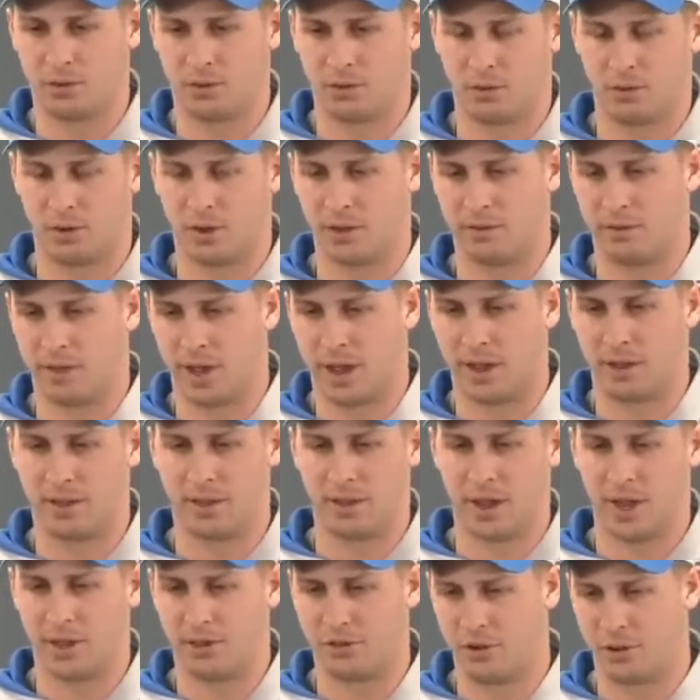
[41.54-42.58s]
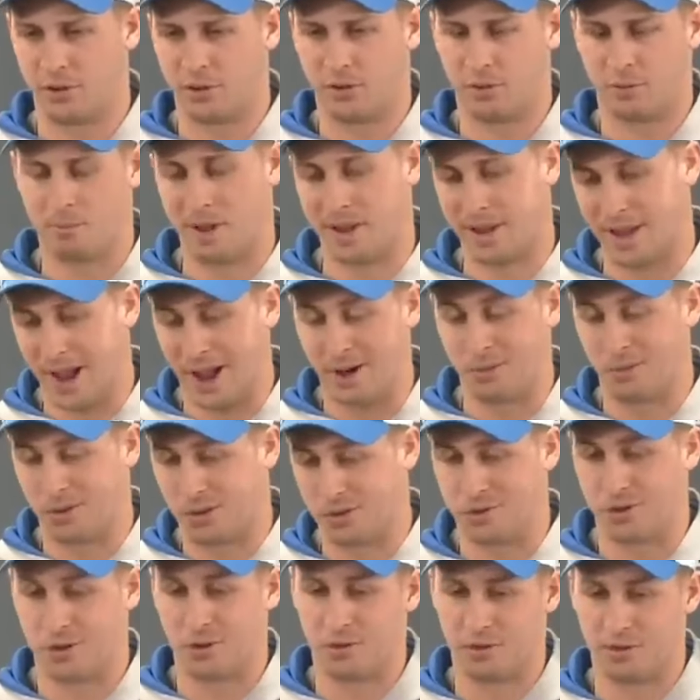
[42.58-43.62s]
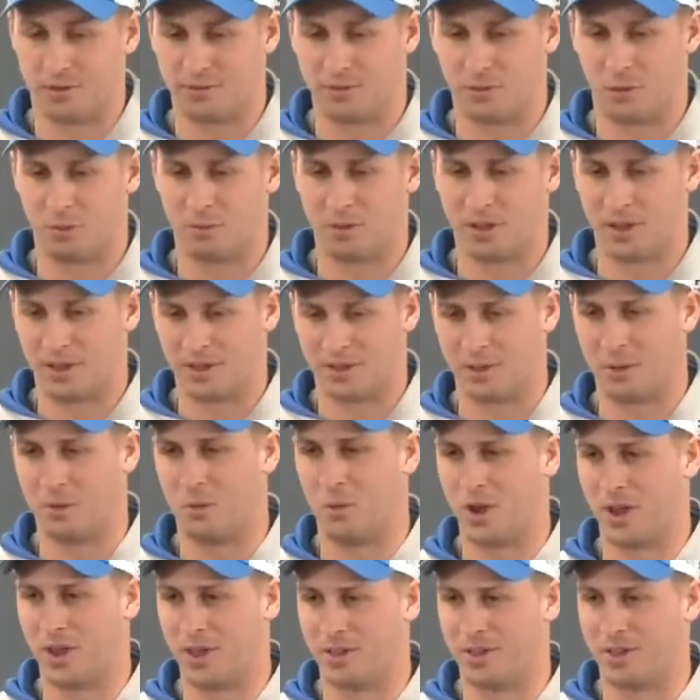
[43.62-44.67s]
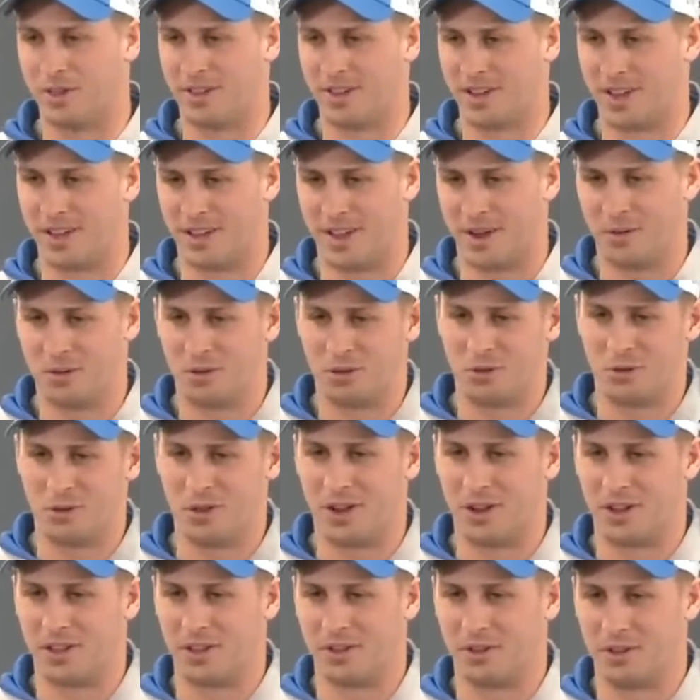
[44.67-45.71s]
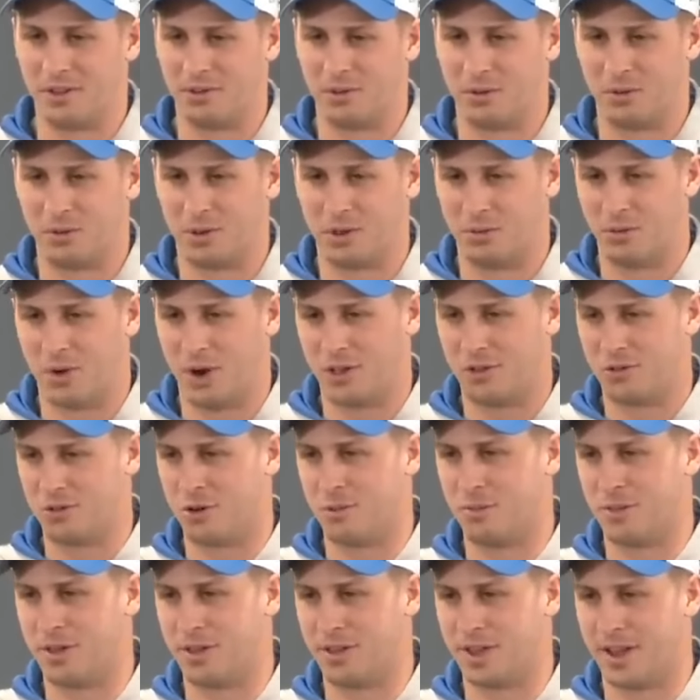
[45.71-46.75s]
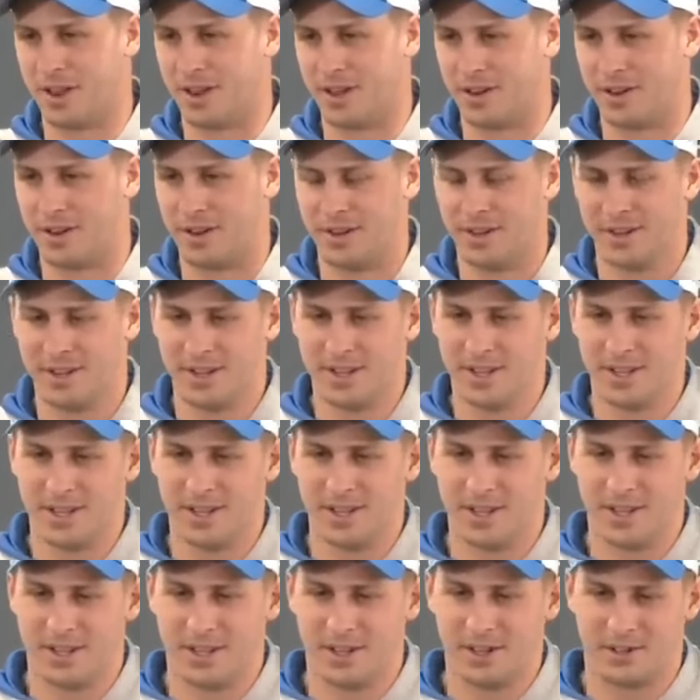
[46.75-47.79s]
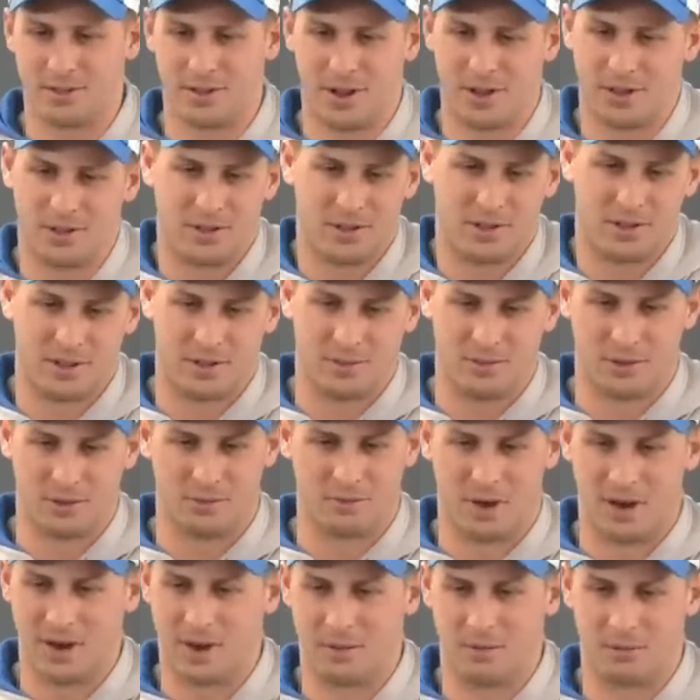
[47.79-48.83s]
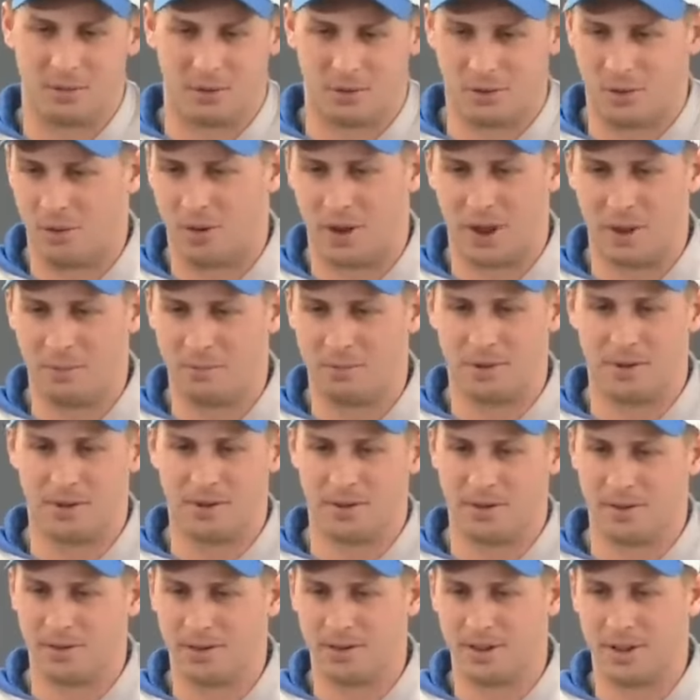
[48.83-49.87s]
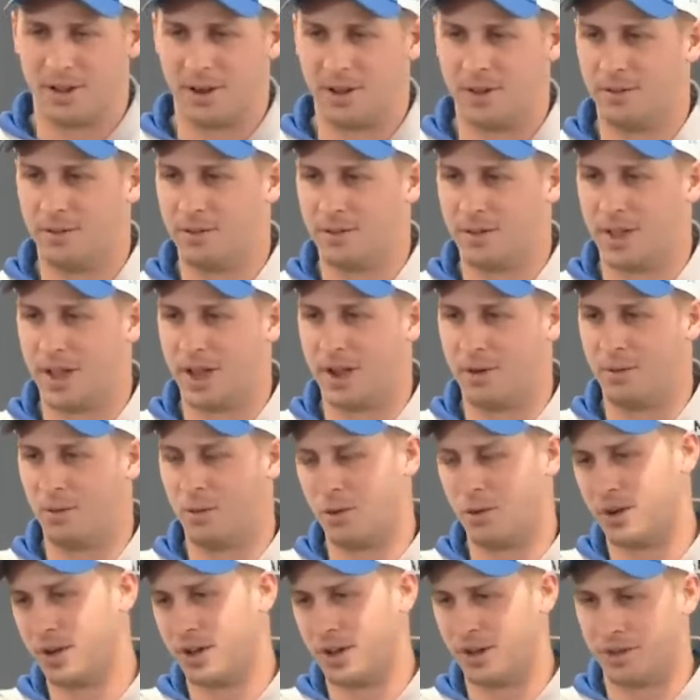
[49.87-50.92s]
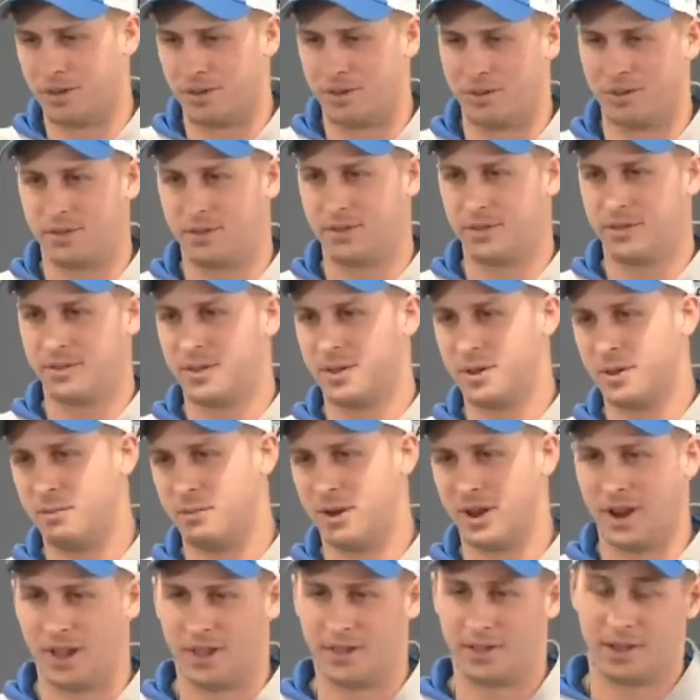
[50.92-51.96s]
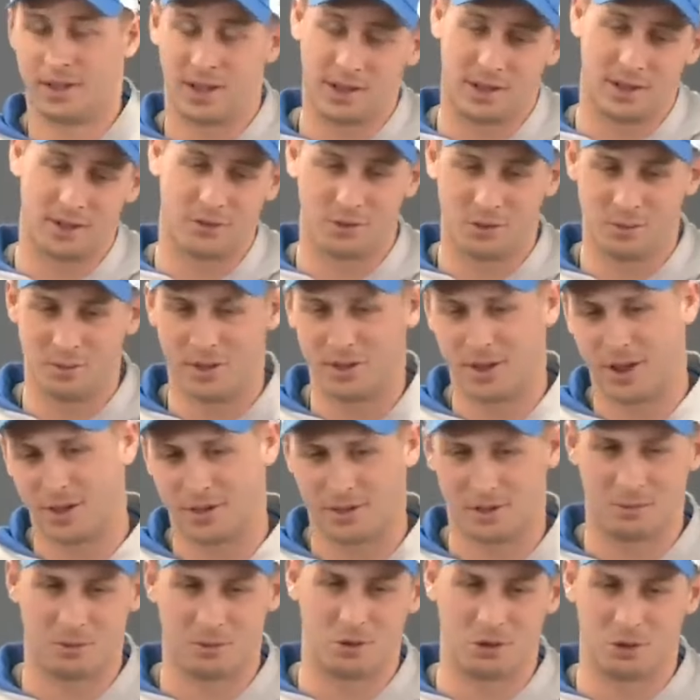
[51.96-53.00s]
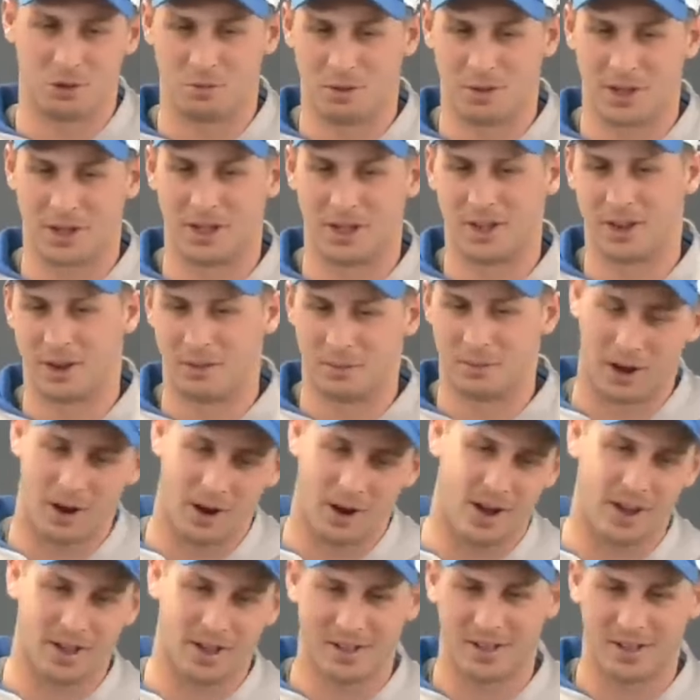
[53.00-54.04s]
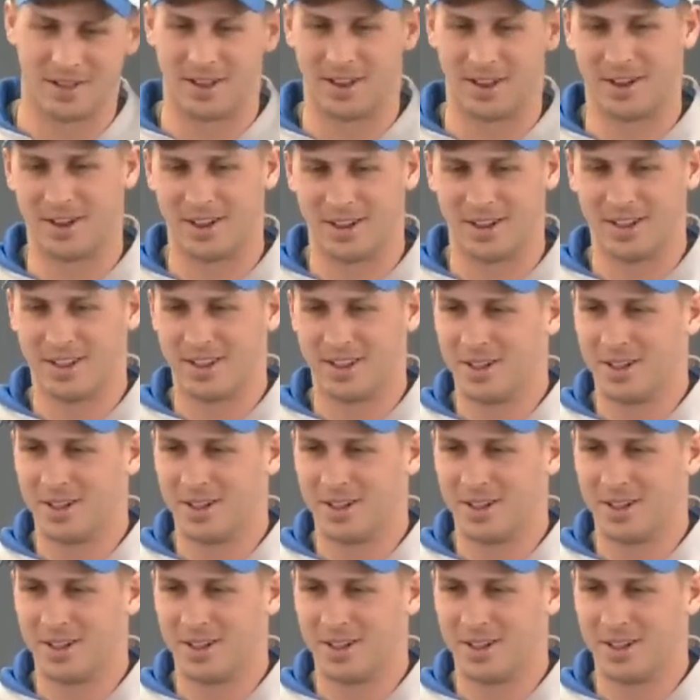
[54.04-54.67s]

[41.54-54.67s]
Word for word: whole story of it, I chose, or my dad really chose it for me in some ways, and because I was too young to even really watch Joe Montana, and so it was my number growing up, and you know, yeah, I wore it because my dad said, hey, that's Joe Montana's number, you should pick it, and I'm like, all right, and